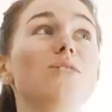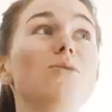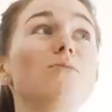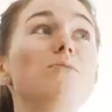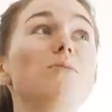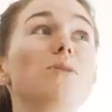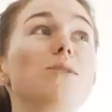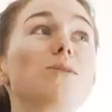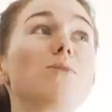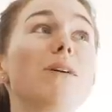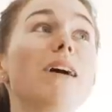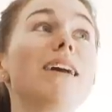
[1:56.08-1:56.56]
you
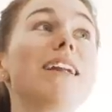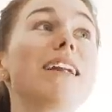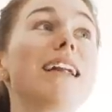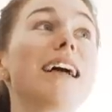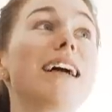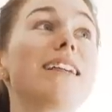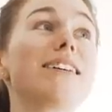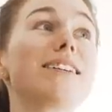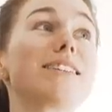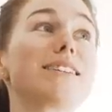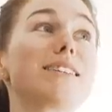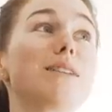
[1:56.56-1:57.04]
persuaded
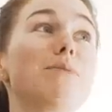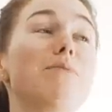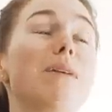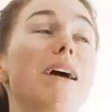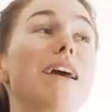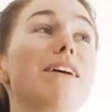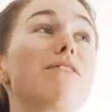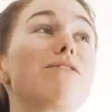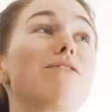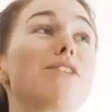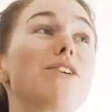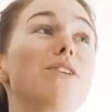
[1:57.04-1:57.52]
Alex to
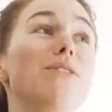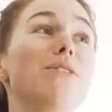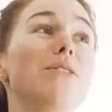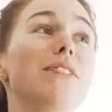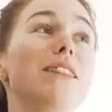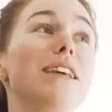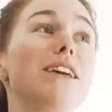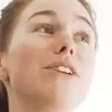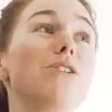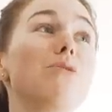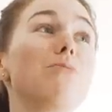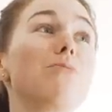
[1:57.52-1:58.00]
bake for you
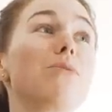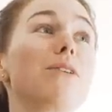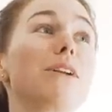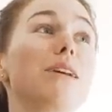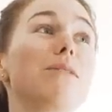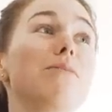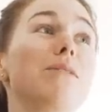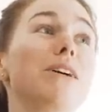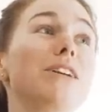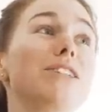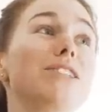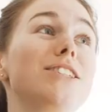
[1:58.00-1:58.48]
and then you
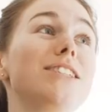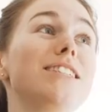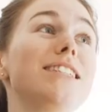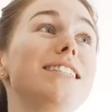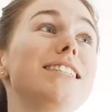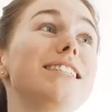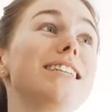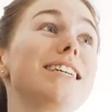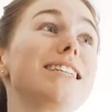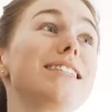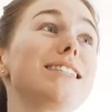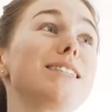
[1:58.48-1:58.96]
pretty much
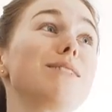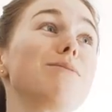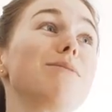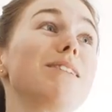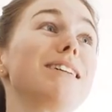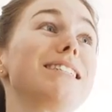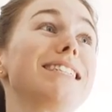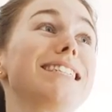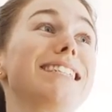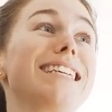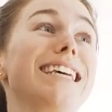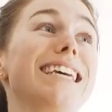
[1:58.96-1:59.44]
did just as
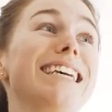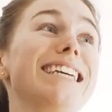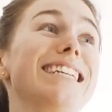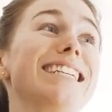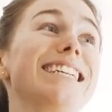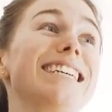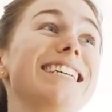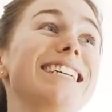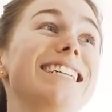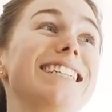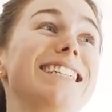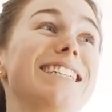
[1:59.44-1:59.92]
much as he
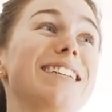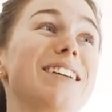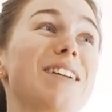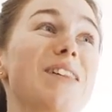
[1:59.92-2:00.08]
did.